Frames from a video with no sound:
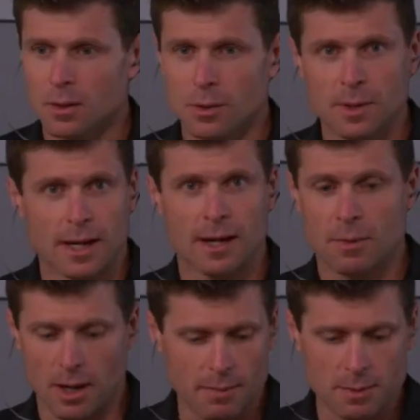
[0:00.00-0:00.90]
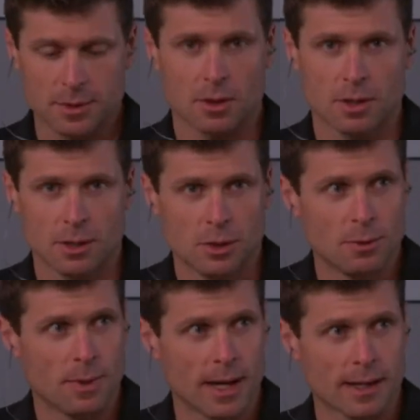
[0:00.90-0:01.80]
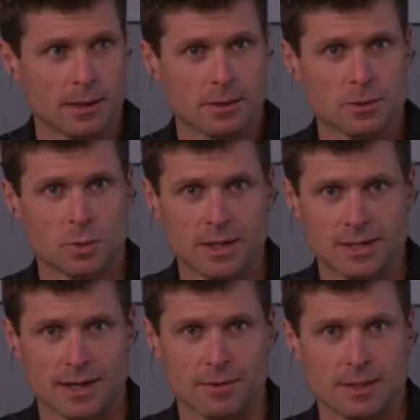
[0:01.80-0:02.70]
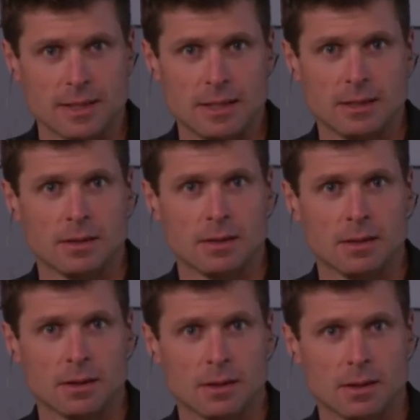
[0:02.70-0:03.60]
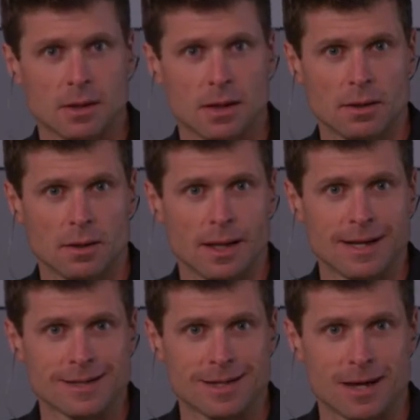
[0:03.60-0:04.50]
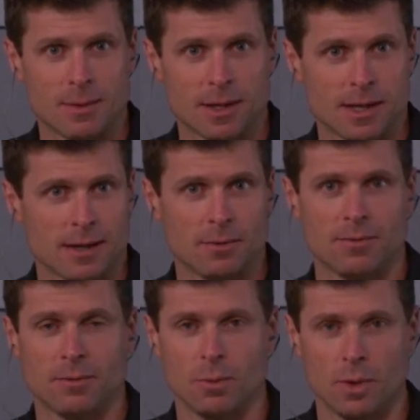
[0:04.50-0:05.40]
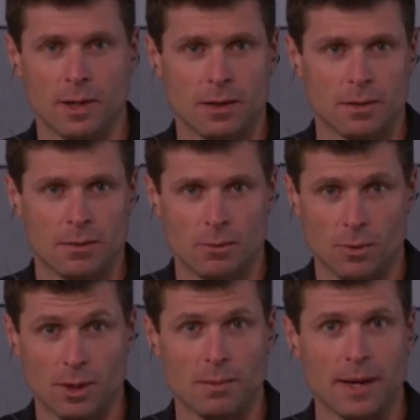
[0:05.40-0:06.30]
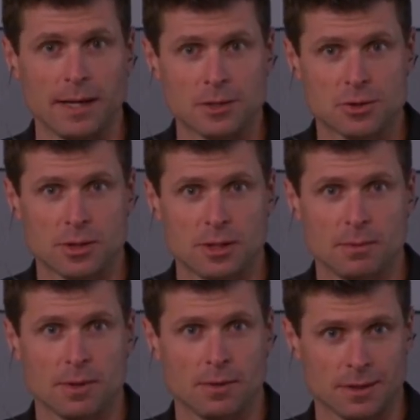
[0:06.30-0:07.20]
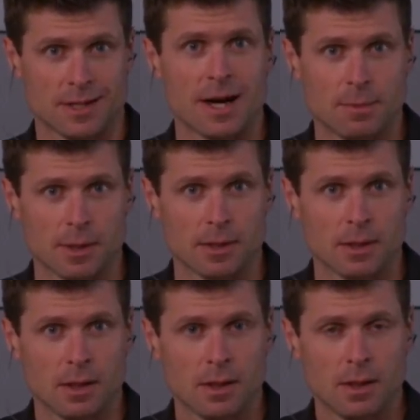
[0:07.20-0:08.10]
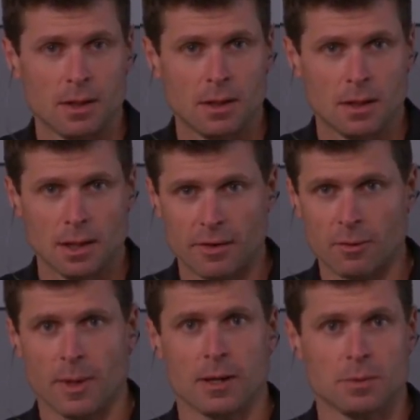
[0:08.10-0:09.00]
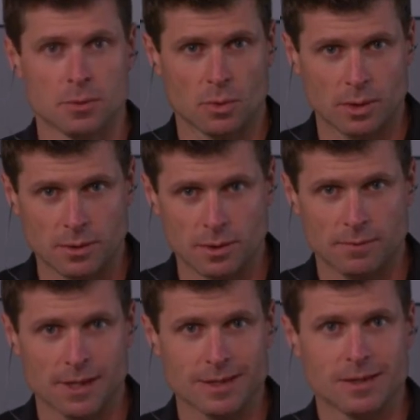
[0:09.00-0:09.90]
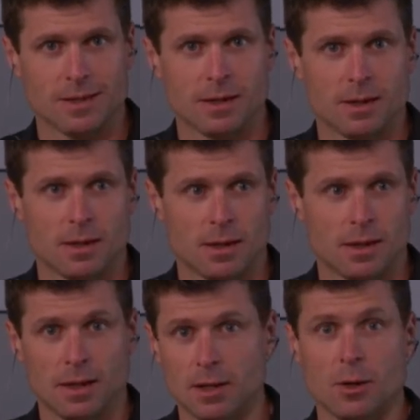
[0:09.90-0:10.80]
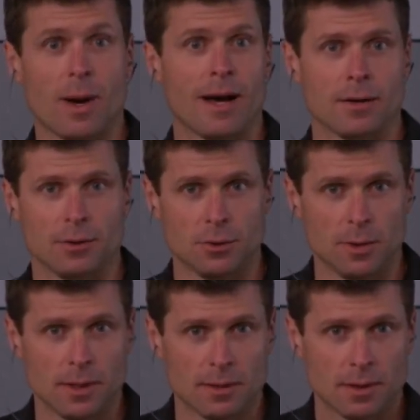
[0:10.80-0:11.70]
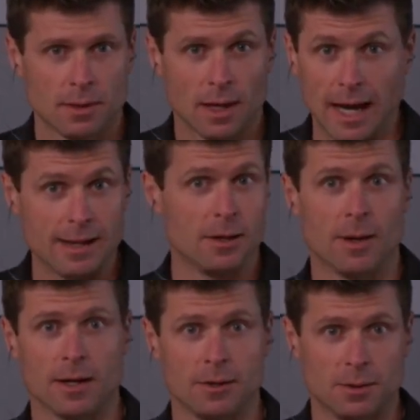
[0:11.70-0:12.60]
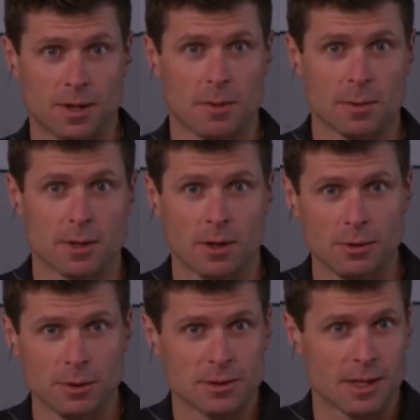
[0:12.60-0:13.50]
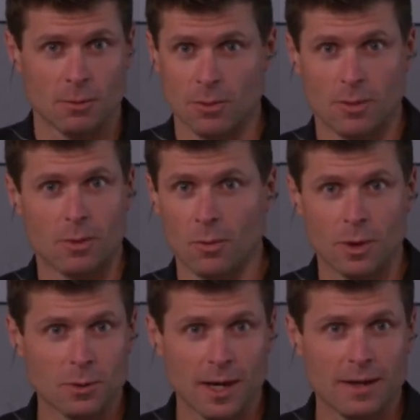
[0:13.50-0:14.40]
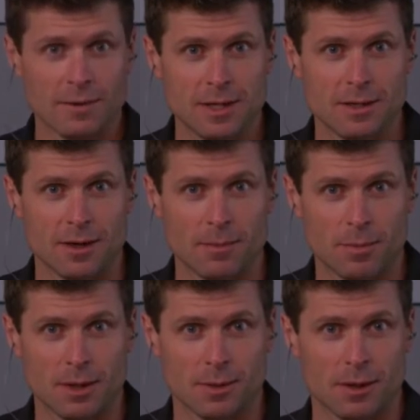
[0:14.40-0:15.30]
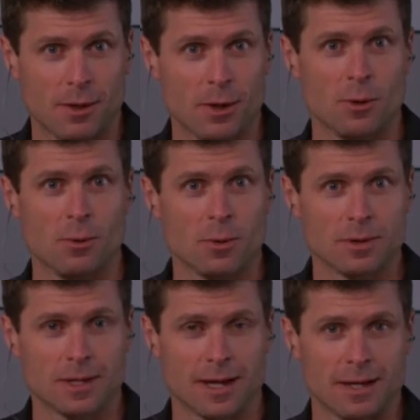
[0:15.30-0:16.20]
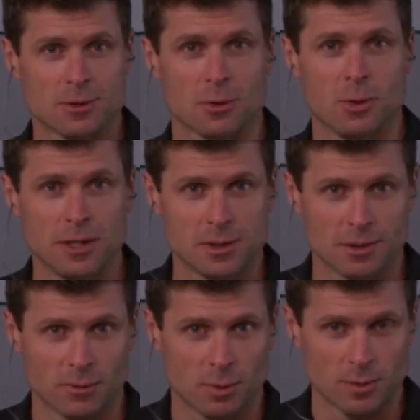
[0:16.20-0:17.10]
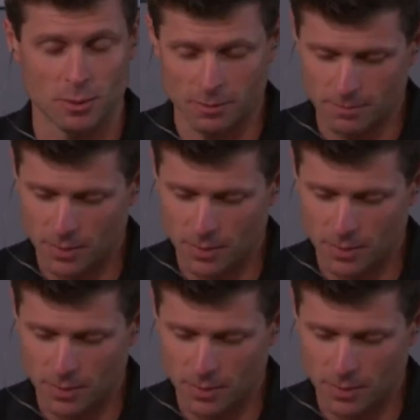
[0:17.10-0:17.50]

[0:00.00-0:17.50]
You and I, I remember talking to you back in 2017, uh, the last time it kind of went really mainstream on the topic and everybody was wanting to invest in it and they didn't know how to do it. I didn't know how to do it. I remember calling you saying, What do I even need to be able to know to answer questions for people?